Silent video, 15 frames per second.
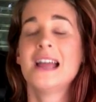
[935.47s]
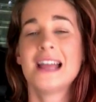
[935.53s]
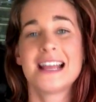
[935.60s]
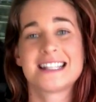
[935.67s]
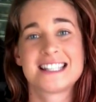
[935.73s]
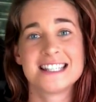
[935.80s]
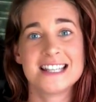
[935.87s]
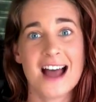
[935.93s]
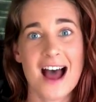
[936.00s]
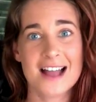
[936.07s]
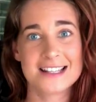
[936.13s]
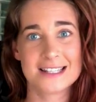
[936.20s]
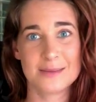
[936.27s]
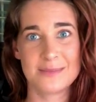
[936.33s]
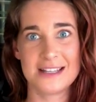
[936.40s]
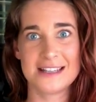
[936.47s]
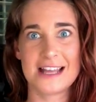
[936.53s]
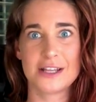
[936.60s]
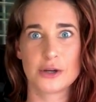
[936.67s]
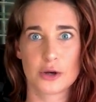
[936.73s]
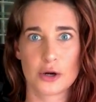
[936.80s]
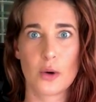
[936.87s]
it's not something
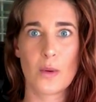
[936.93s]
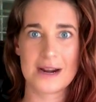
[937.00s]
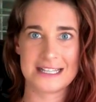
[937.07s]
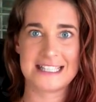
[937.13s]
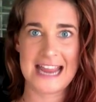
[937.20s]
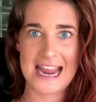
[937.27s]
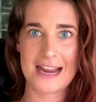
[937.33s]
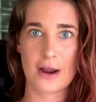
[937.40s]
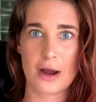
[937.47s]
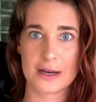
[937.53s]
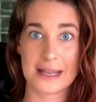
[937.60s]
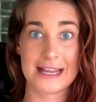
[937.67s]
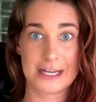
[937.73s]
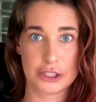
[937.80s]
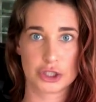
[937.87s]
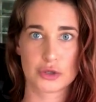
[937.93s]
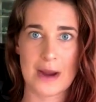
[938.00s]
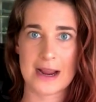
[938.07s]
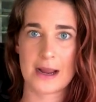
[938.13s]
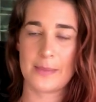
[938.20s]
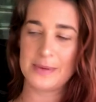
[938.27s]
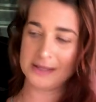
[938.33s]
that you're gonna wanna take on like a
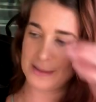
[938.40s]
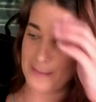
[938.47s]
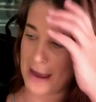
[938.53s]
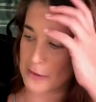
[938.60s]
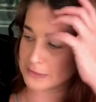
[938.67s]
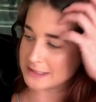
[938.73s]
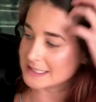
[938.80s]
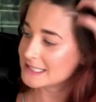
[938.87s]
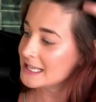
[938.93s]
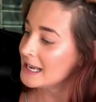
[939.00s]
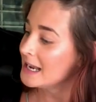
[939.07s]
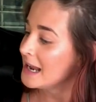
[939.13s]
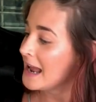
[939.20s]
trek up in the mountains.